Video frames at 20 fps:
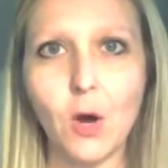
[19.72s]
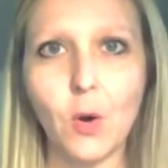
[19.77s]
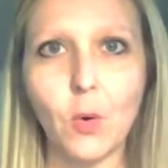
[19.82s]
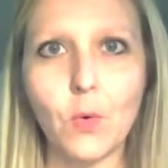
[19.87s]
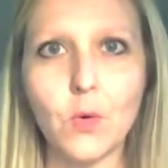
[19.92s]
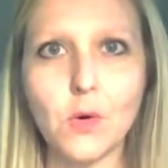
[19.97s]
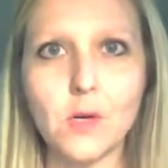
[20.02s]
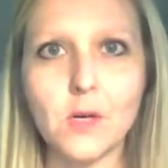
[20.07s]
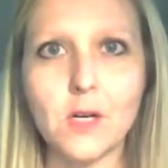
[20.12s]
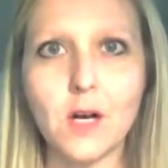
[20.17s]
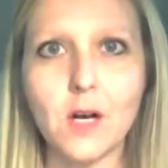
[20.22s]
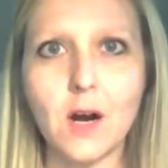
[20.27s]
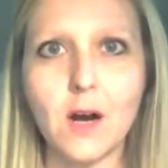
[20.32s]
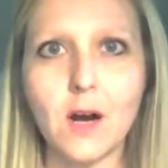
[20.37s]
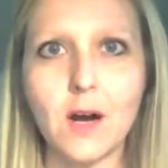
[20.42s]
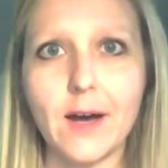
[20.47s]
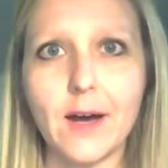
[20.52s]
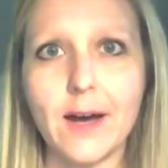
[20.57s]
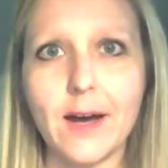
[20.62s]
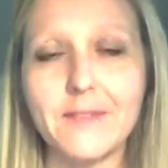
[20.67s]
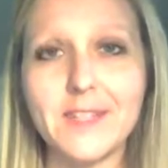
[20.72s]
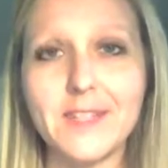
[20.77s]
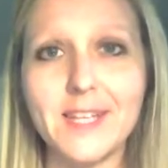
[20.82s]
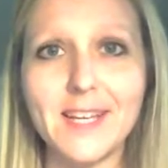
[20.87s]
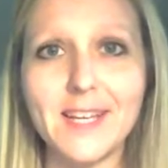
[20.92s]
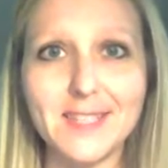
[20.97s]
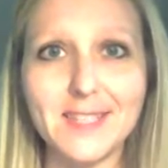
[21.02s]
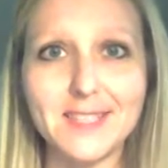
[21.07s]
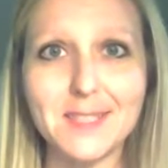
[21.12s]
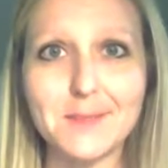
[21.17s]
or have
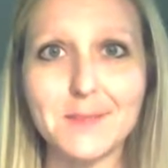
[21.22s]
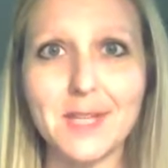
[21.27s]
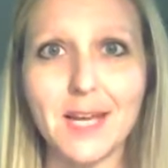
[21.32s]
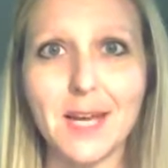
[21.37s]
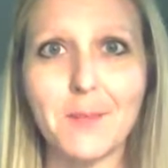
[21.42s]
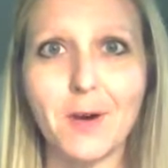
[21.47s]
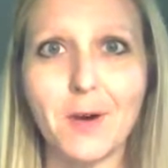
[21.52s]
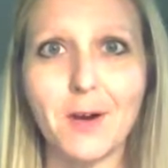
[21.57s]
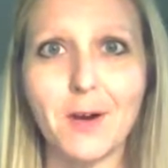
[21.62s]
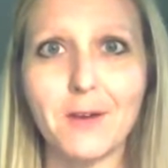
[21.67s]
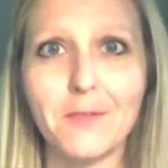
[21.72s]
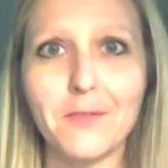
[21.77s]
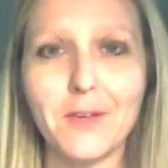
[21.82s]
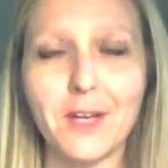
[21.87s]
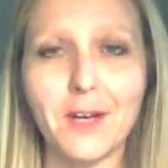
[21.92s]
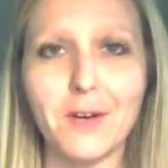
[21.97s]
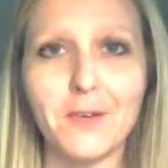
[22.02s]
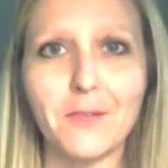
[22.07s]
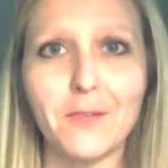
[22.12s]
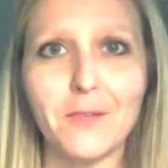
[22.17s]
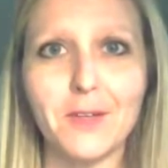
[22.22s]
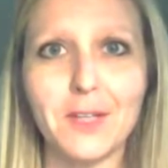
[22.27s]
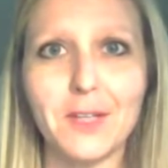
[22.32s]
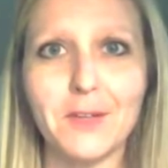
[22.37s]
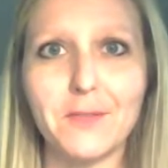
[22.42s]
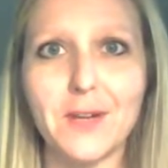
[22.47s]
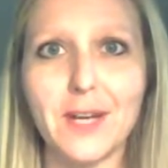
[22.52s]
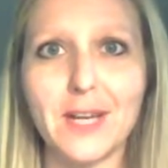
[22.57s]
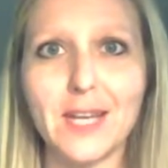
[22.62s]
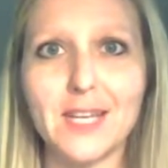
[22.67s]
taken some time off and are
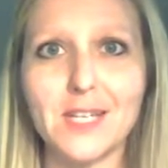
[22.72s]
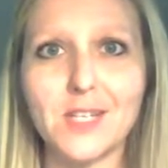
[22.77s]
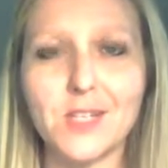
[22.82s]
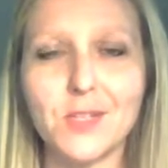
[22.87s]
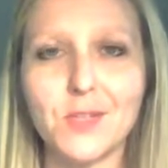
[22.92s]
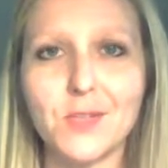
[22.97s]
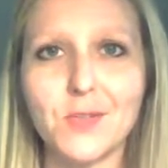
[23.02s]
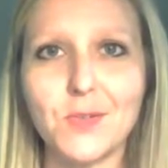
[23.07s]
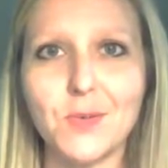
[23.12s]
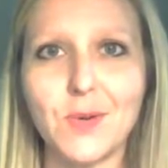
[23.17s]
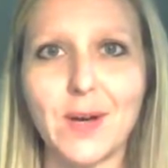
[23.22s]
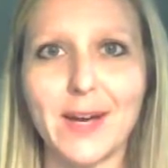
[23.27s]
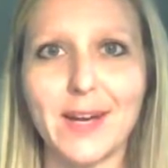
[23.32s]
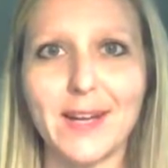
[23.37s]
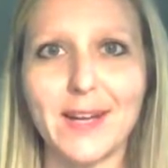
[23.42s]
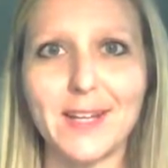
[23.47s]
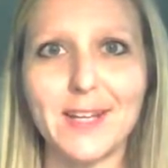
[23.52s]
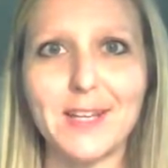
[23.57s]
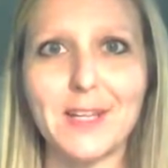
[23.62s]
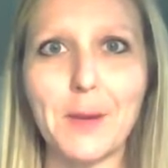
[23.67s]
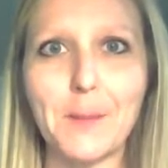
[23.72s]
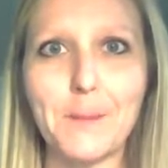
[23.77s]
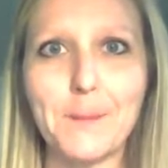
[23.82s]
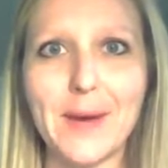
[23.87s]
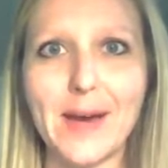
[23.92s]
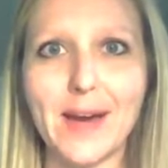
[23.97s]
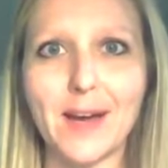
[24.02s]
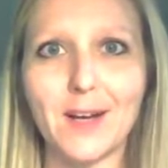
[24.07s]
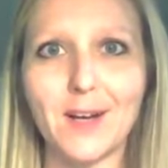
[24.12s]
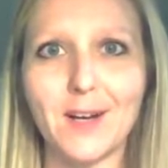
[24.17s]
really ready to get
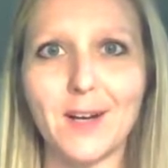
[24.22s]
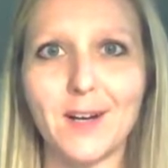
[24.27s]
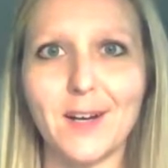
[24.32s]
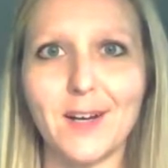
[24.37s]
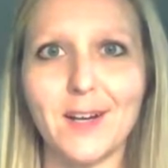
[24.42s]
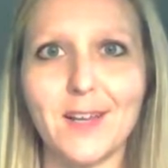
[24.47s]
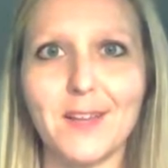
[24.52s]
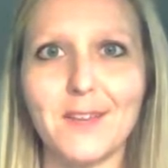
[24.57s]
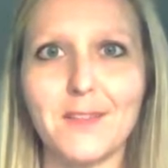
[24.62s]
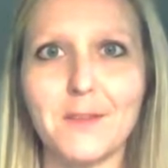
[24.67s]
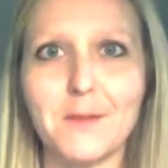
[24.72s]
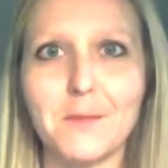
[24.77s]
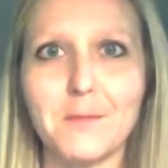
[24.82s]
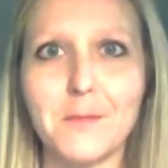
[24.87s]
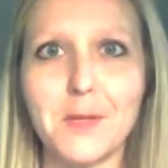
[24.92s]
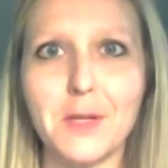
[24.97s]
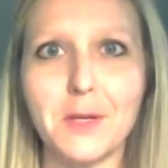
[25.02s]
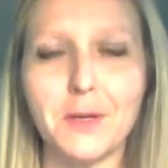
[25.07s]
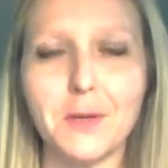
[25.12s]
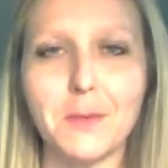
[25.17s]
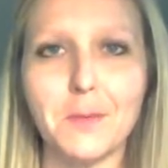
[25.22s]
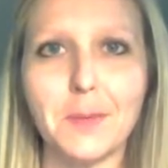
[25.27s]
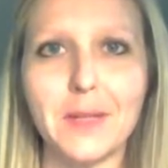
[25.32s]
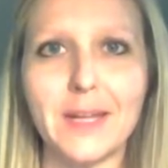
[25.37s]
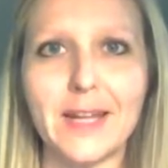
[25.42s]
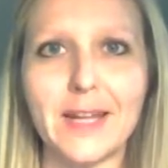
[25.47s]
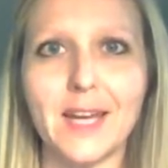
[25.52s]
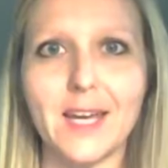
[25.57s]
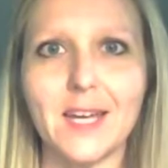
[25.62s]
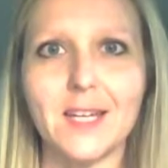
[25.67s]
back on the meal
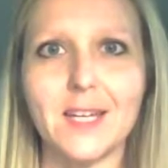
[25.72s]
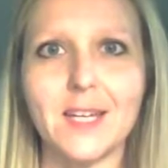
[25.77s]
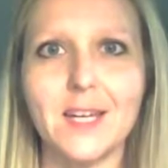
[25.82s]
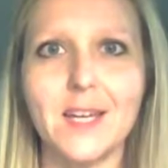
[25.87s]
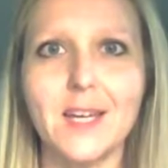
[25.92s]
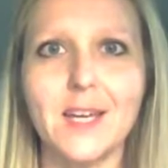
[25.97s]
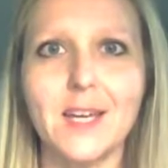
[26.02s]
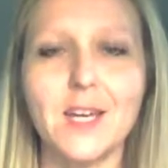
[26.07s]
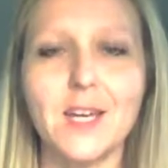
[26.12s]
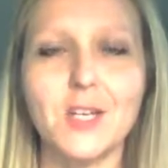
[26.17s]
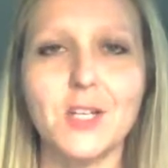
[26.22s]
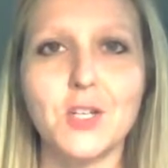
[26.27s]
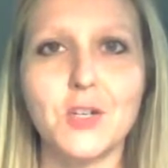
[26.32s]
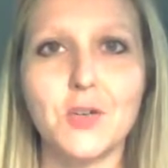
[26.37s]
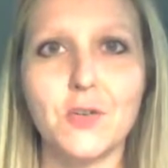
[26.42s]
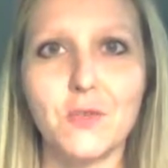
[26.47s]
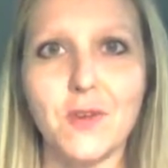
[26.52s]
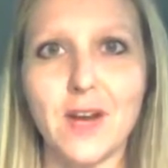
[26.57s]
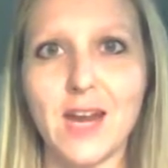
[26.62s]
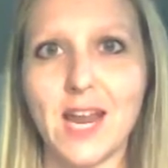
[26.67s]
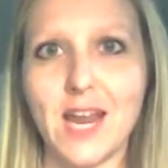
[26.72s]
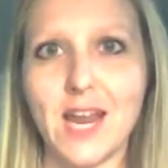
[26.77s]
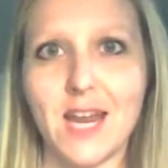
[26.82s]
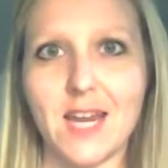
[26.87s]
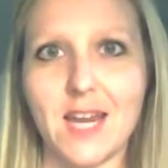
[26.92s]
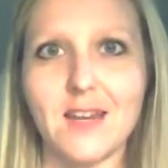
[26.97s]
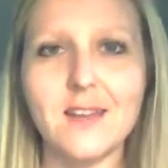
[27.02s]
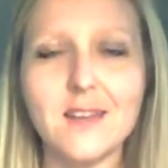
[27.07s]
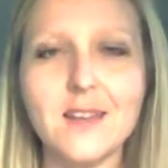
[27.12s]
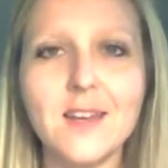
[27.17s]
plan
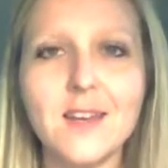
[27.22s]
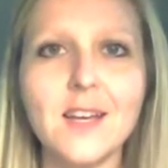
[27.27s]
train.